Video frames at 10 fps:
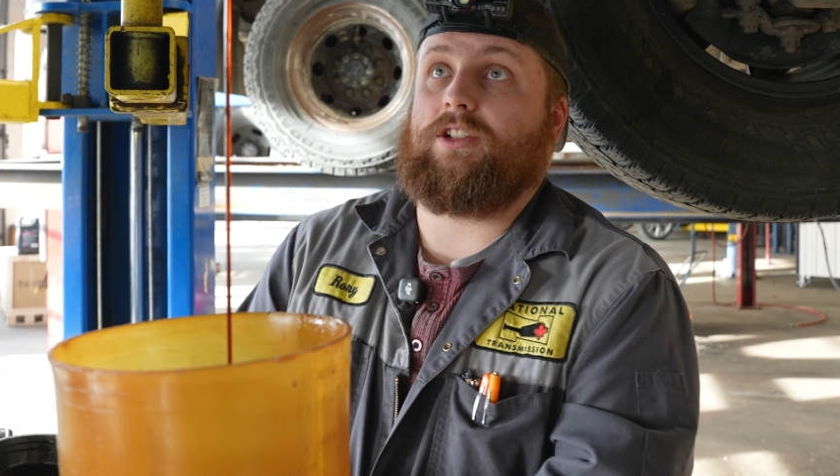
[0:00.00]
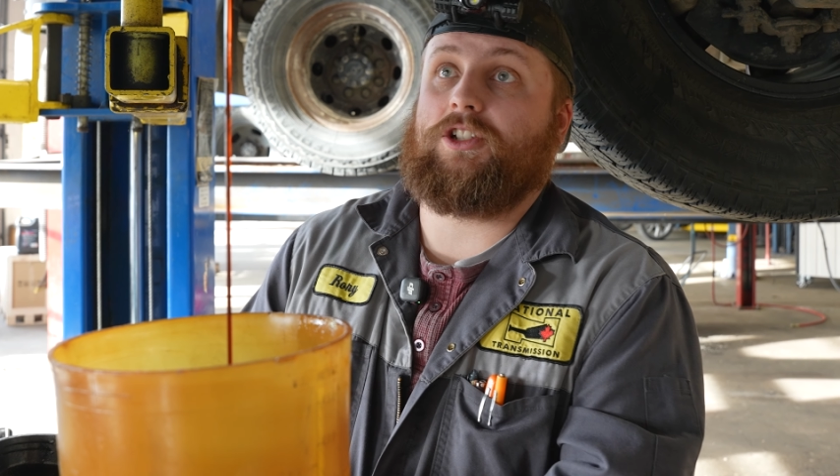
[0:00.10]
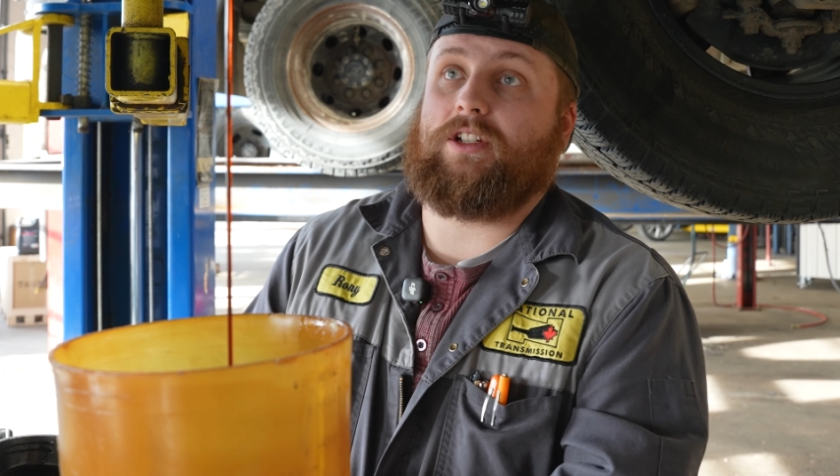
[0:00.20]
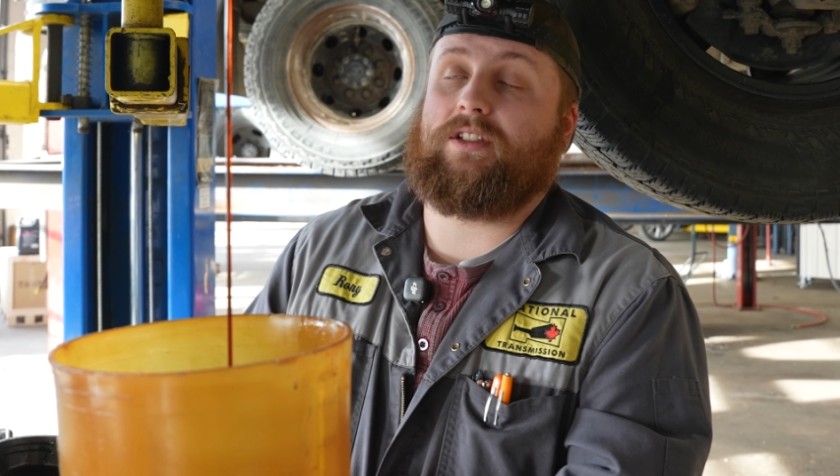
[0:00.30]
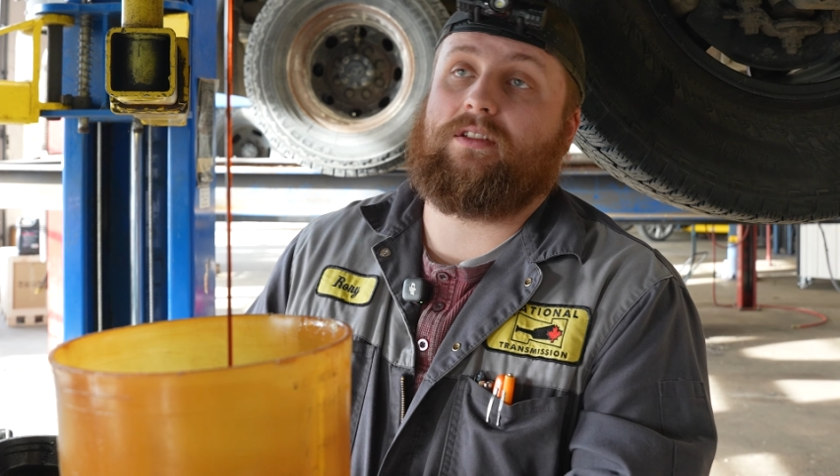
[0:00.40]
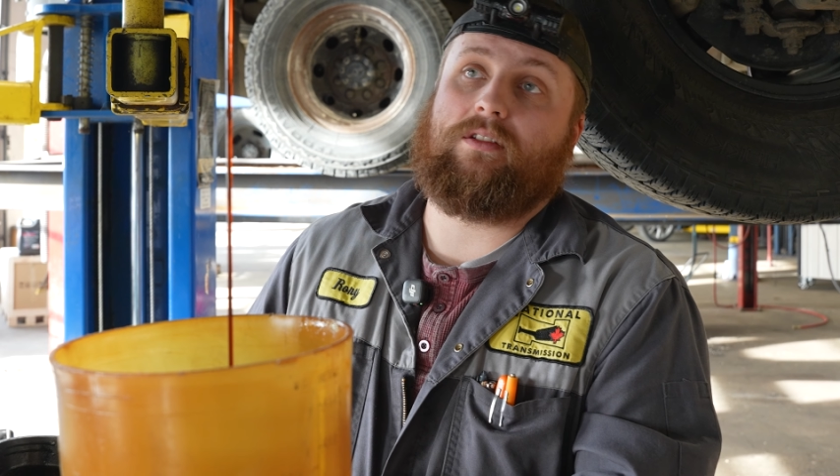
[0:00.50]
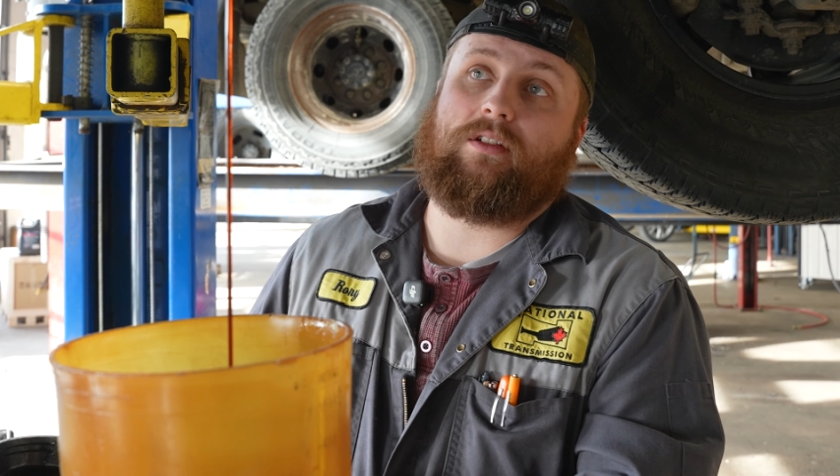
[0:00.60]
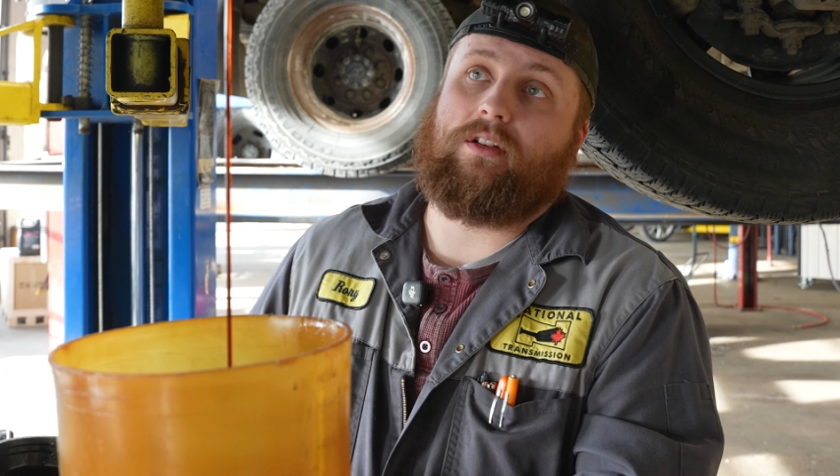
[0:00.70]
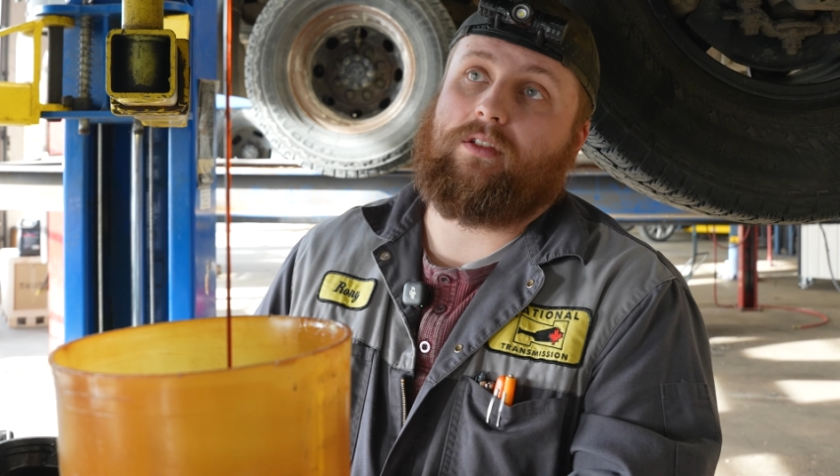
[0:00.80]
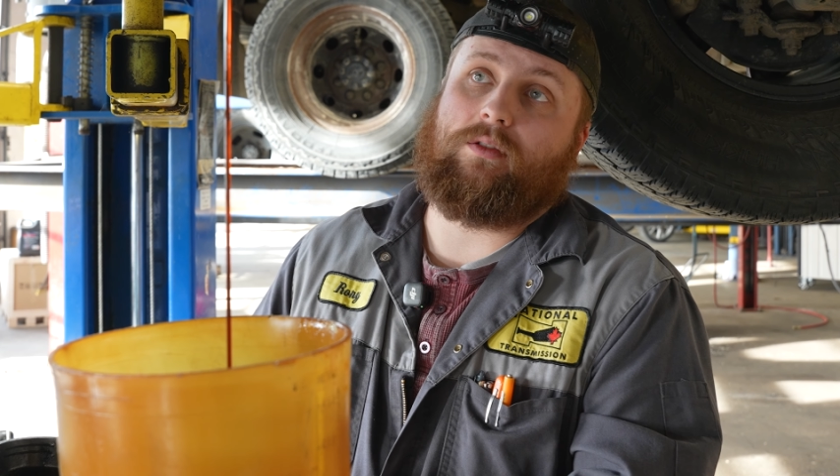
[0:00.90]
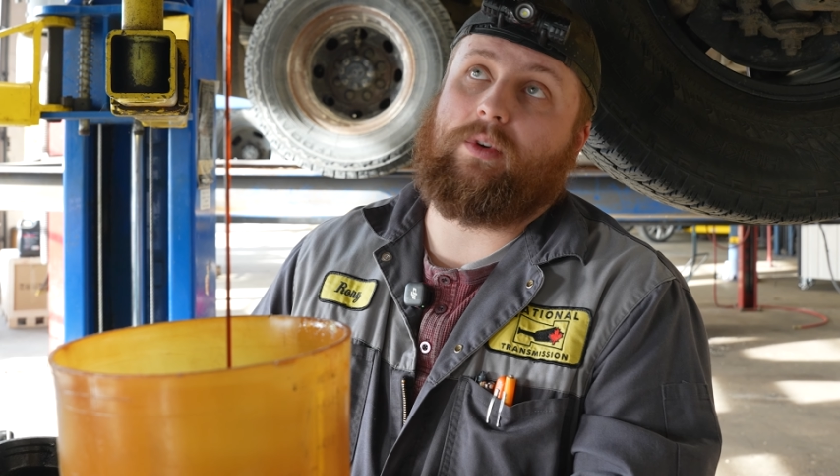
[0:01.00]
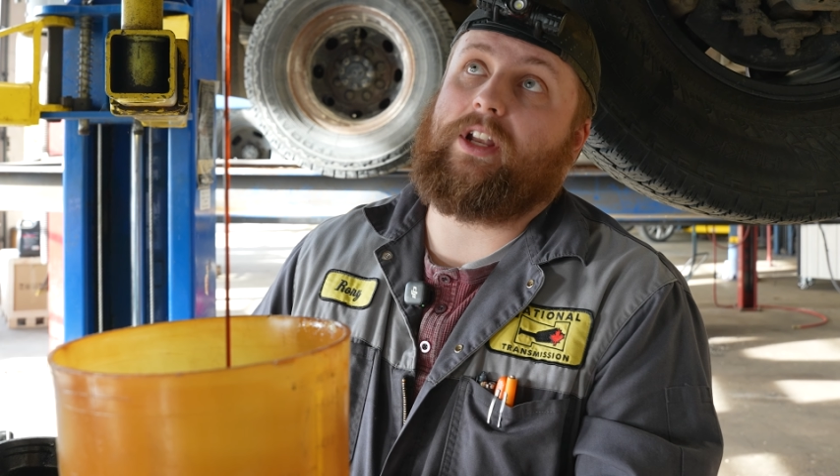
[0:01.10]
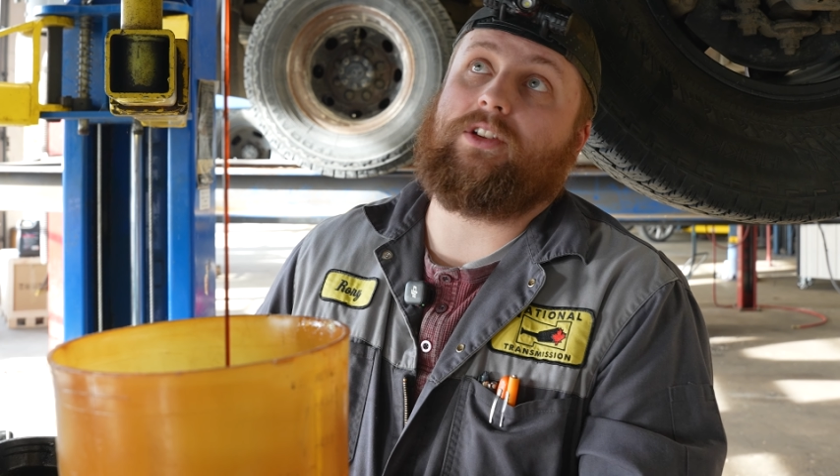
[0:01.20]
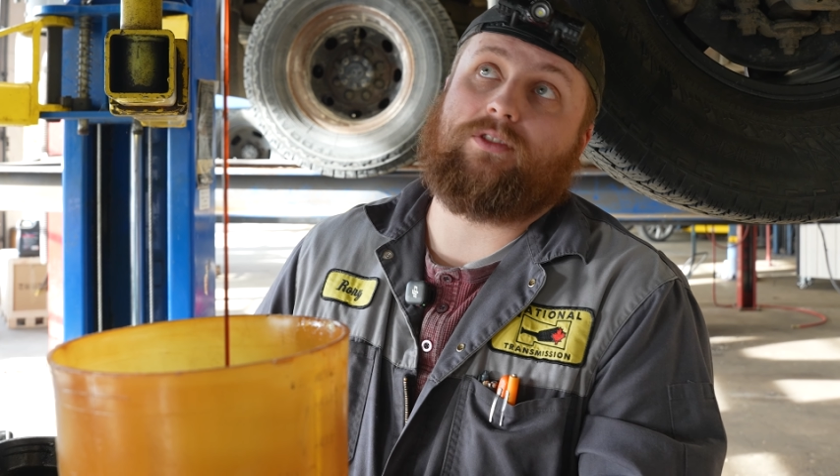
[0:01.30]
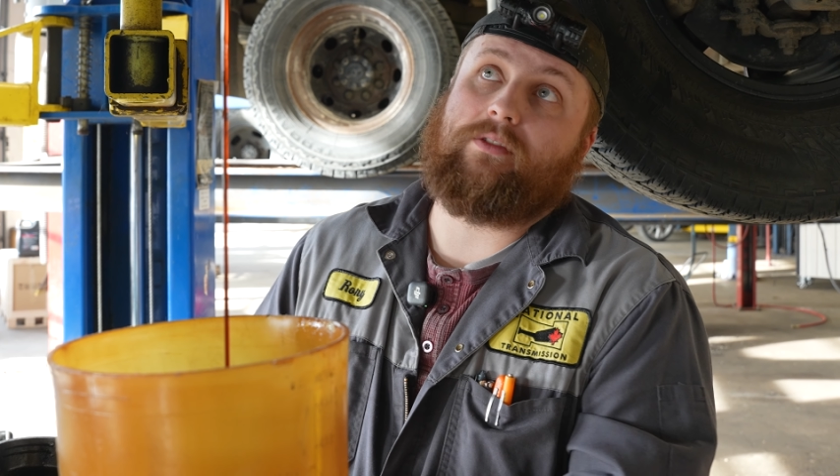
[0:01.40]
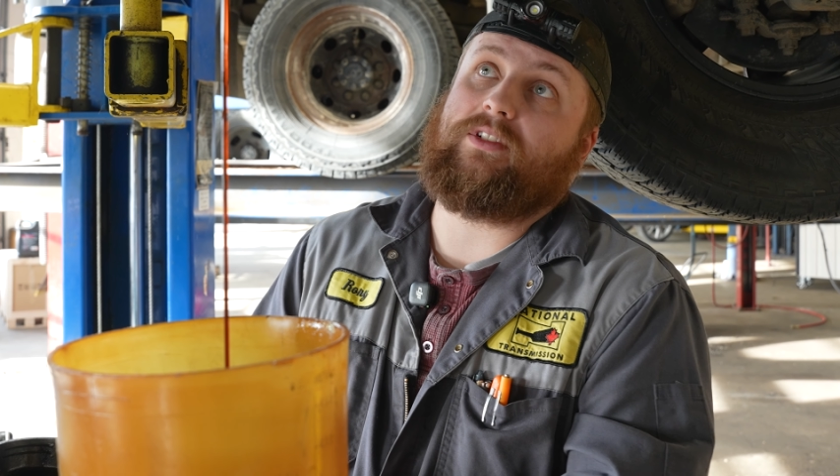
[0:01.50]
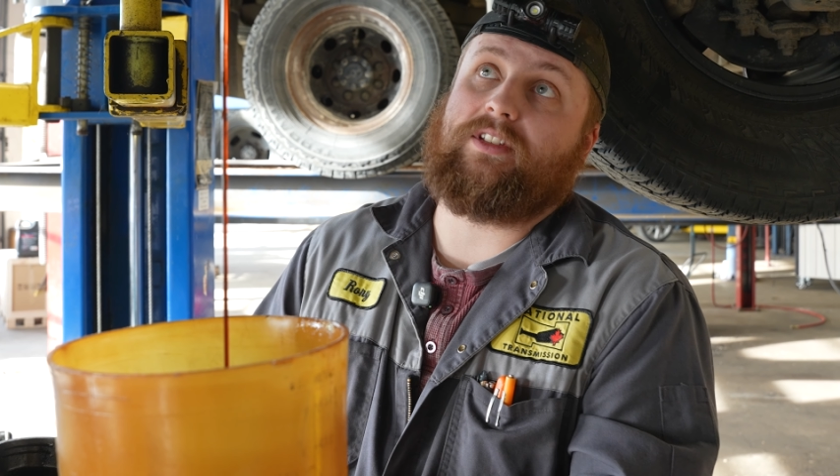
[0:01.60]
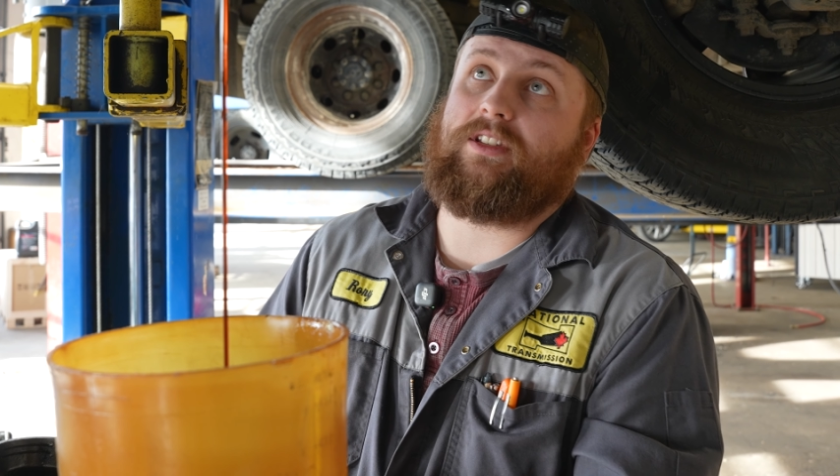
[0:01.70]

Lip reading: It's just the way to service